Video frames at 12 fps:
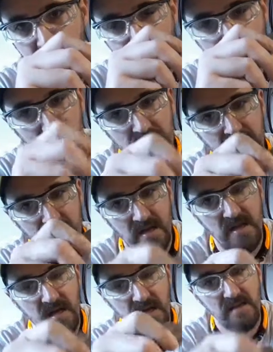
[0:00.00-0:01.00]
You
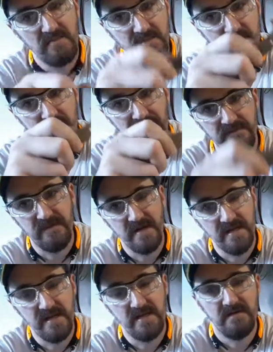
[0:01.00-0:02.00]
cannot be
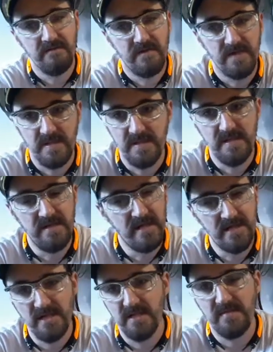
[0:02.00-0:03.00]
afraid of just
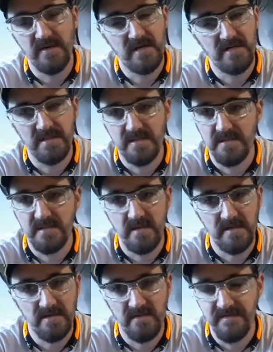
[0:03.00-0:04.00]
ditching the project and
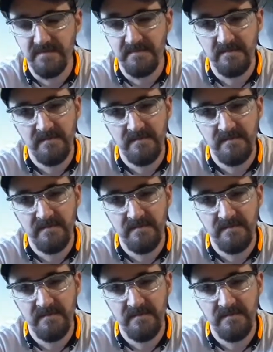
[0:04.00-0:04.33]
starting over.